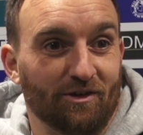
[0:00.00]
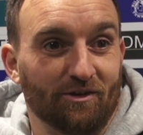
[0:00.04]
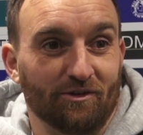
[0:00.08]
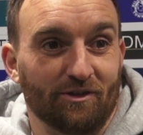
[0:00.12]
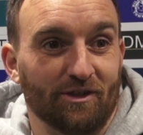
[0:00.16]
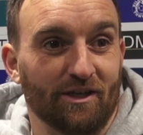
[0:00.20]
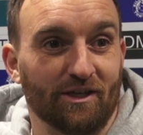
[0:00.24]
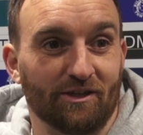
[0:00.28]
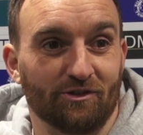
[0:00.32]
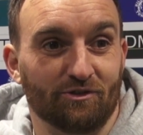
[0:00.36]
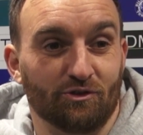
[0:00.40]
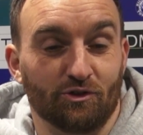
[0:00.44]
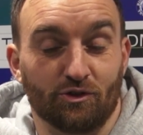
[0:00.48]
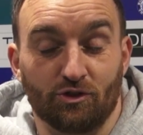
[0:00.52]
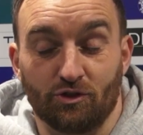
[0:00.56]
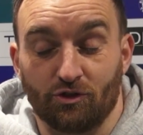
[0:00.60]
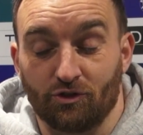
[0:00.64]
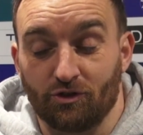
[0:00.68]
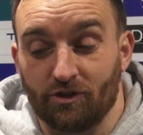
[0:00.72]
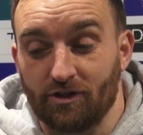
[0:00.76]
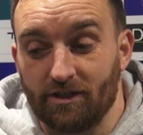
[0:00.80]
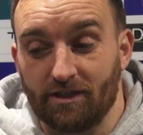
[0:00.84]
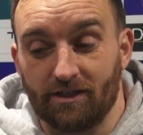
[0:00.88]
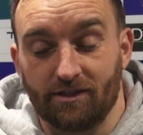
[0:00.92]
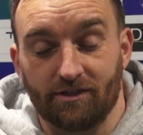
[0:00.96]
At the end of your
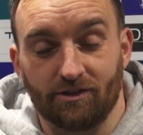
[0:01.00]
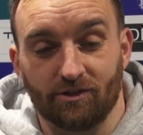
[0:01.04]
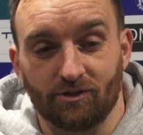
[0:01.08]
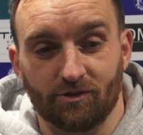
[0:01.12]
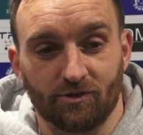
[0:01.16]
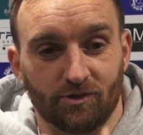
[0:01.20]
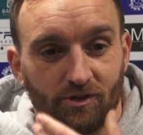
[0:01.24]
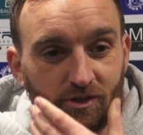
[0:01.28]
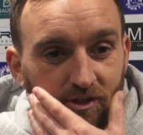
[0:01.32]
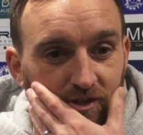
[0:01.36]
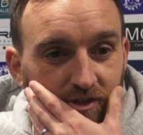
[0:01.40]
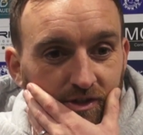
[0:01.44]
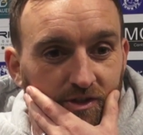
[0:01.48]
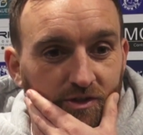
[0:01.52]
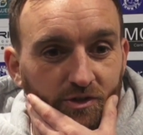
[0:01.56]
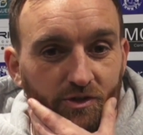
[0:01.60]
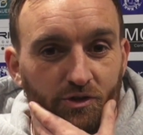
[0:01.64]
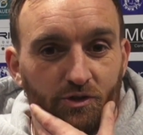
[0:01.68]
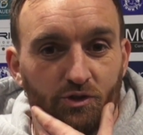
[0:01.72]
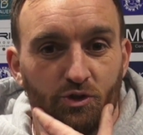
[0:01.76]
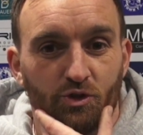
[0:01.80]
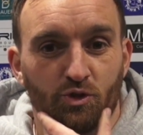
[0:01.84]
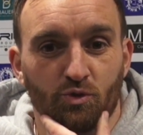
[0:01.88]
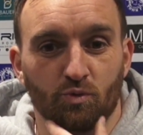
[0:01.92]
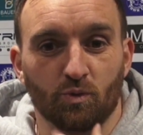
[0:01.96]
career,
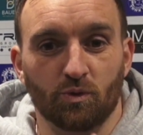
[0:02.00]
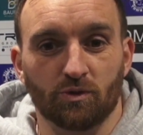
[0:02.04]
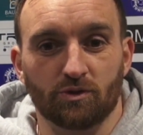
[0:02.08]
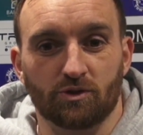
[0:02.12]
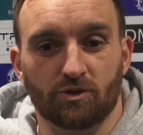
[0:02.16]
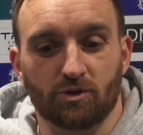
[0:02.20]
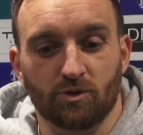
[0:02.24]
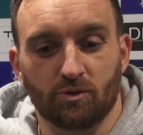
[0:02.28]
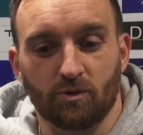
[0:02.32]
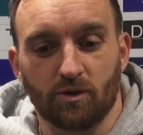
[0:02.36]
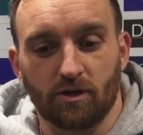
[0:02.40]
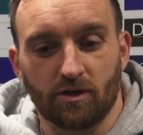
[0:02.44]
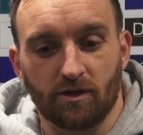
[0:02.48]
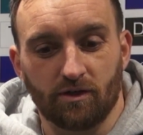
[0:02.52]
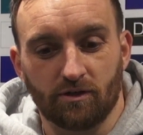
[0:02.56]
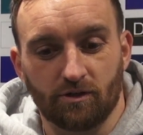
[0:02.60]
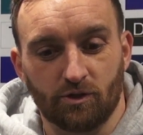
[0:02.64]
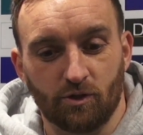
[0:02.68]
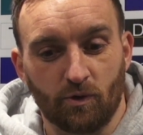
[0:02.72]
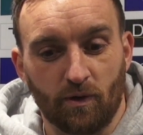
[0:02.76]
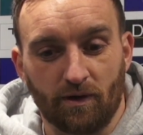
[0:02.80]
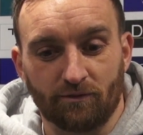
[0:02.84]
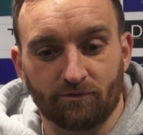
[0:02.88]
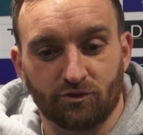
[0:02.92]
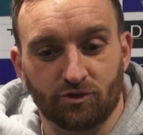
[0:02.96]
you just want to
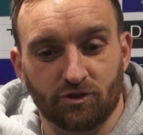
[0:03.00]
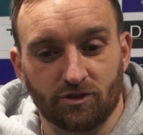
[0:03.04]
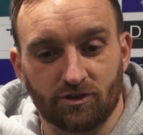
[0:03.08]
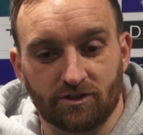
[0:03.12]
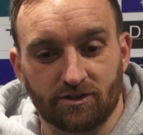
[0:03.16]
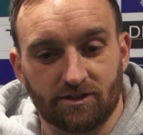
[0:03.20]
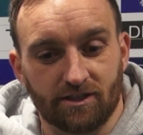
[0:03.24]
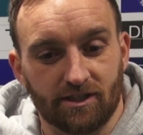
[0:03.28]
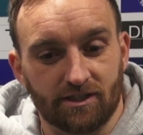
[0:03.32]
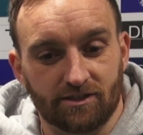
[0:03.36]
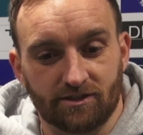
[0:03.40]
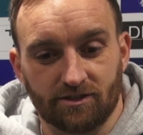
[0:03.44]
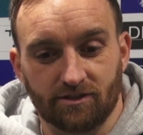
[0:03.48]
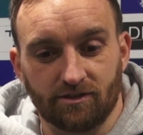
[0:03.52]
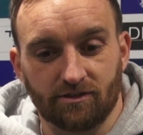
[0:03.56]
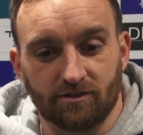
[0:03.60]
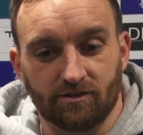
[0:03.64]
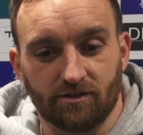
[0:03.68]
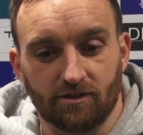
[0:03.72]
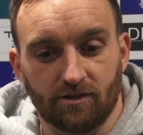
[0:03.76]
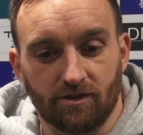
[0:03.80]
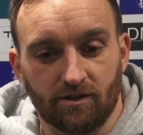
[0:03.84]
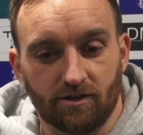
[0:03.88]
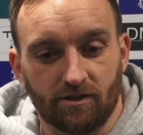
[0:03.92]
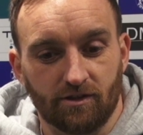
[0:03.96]
you have success, and
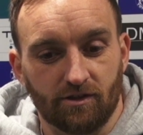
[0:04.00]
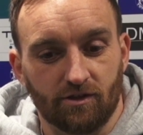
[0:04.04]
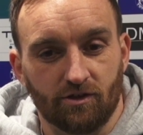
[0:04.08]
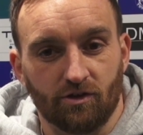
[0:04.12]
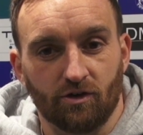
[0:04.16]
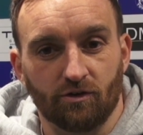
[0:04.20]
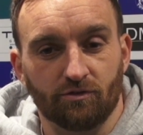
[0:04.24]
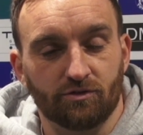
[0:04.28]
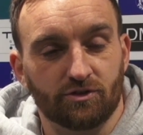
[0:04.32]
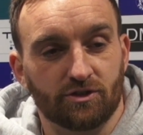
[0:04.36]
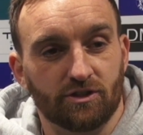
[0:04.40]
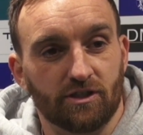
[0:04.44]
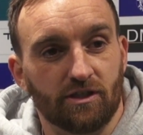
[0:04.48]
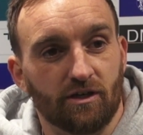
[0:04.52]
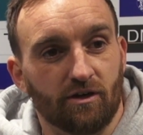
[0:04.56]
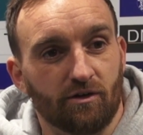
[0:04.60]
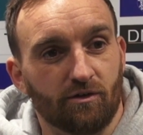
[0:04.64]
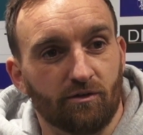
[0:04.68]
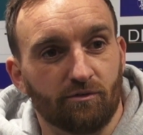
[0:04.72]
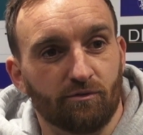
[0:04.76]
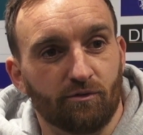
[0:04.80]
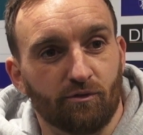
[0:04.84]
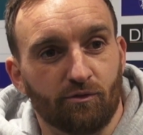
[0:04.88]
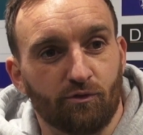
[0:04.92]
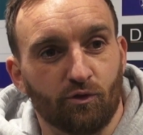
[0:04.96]
obviously,
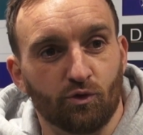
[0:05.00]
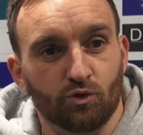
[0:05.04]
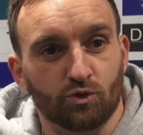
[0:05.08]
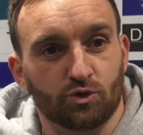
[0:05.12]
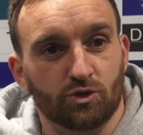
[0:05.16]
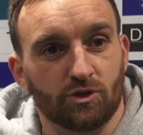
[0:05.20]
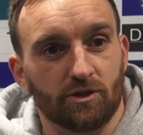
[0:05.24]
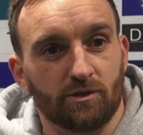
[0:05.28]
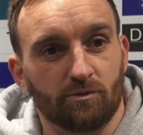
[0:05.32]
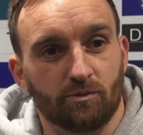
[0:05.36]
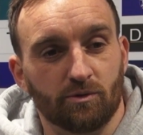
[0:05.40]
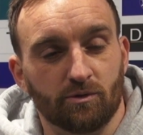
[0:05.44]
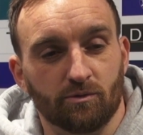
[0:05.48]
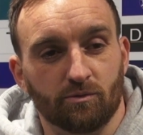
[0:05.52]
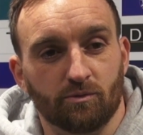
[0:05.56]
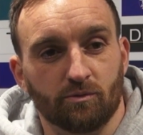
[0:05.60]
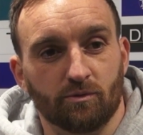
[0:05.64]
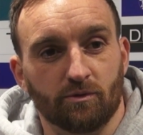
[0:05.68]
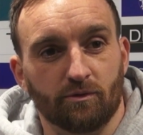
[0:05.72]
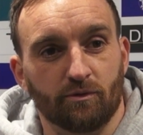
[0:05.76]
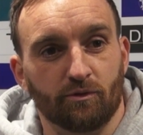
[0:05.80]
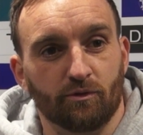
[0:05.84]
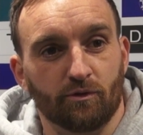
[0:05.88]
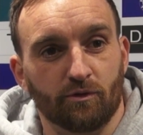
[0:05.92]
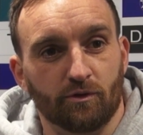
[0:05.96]
unfortunately,
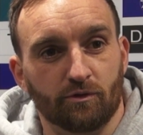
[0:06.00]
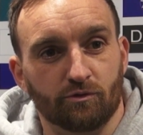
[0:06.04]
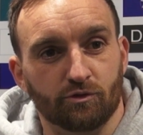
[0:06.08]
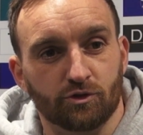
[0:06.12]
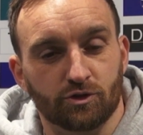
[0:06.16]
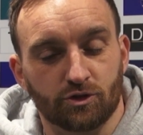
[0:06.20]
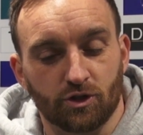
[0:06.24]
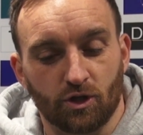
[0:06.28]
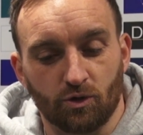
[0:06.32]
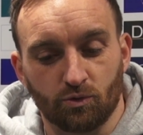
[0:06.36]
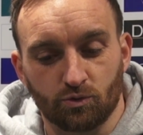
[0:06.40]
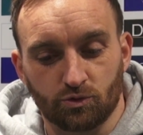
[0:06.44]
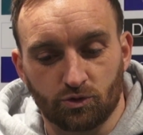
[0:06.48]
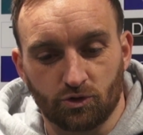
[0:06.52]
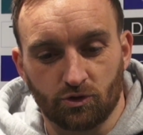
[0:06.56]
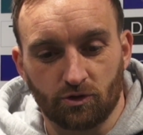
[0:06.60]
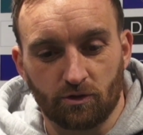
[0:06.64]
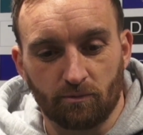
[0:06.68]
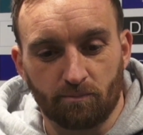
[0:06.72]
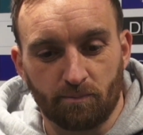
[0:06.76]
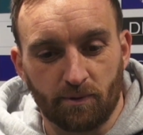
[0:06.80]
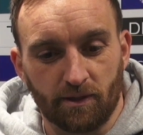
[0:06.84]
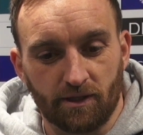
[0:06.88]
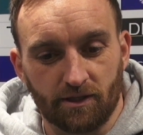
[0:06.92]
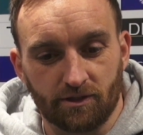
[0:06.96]
with the results on
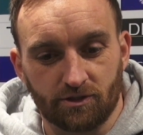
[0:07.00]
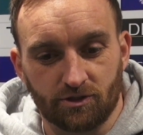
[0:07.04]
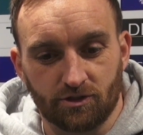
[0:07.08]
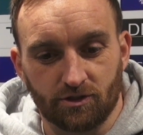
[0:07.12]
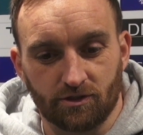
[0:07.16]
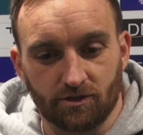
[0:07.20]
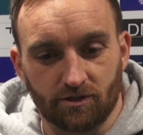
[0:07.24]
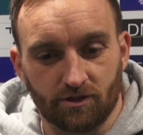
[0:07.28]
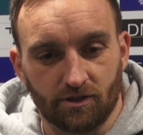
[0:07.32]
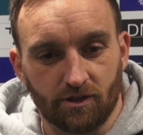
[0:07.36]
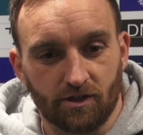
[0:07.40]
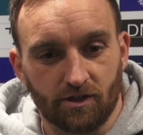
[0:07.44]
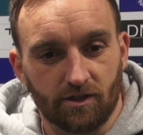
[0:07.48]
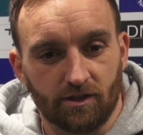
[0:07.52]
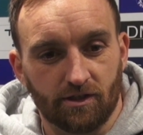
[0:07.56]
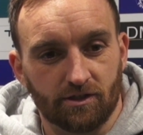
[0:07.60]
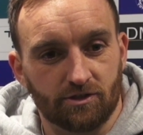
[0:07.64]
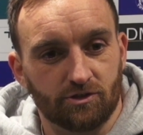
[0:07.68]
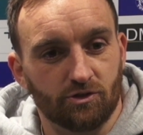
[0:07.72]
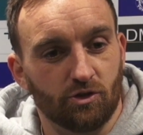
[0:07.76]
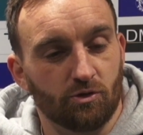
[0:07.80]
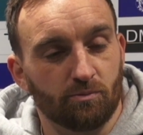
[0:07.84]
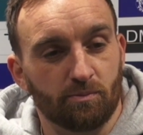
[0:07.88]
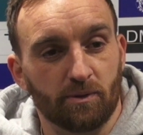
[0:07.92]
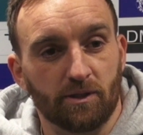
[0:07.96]
the pitch,
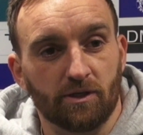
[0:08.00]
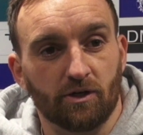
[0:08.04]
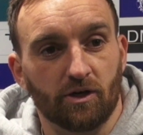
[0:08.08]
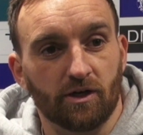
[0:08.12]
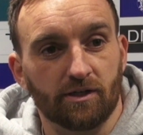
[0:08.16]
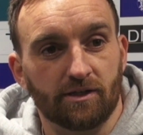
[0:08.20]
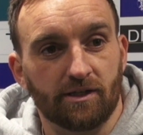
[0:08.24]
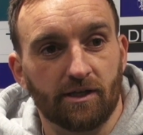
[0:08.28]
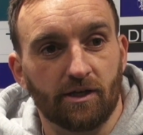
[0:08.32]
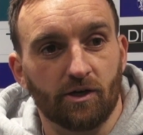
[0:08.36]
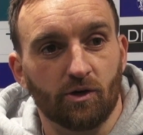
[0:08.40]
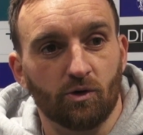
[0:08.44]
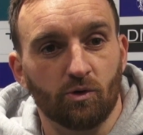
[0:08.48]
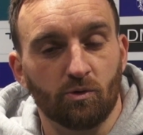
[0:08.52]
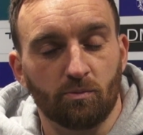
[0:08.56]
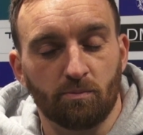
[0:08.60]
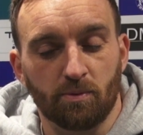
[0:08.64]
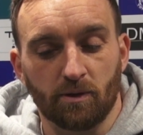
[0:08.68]
it's not been ideal.